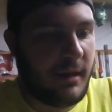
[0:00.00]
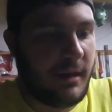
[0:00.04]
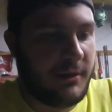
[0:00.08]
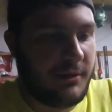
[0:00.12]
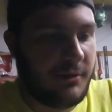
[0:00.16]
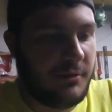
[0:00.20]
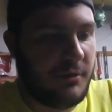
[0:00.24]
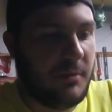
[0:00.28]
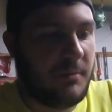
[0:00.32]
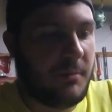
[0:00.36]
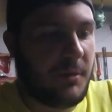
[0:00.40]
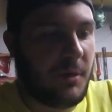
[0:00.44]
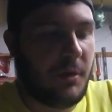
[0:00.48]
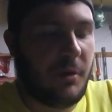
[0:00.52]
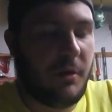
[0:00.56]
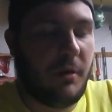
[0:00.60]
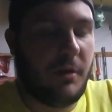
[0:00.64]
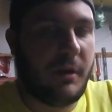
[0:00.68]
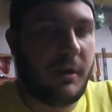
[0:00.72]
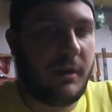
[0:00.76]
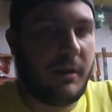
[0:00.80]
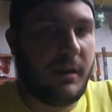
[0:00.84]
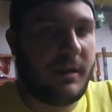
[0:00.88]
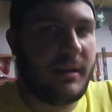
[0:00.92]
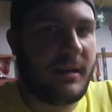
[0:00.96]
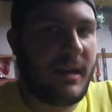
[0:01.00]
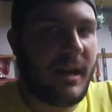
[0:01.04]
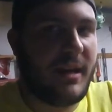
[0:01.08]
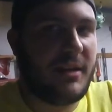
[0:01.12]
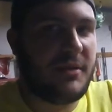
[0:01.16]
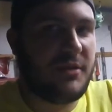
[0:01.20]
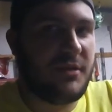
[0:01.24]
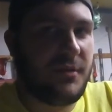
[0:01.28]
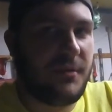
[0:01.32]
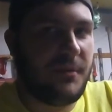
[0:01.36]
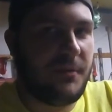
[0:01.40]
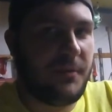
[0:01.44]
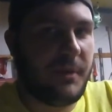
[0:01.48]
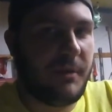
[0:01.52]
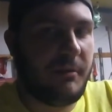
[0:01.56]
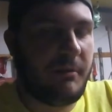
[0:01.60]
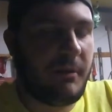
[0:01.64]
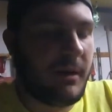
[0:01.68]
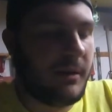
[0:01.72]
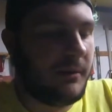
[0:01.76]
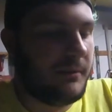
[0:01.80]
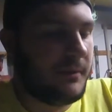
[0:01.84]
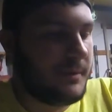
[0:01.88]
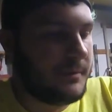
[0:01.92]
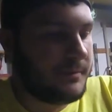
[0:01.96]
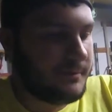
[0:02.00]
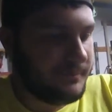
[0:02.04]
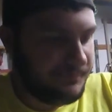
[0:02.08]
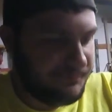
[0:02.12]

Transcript: do a burnout and let the engine free rev.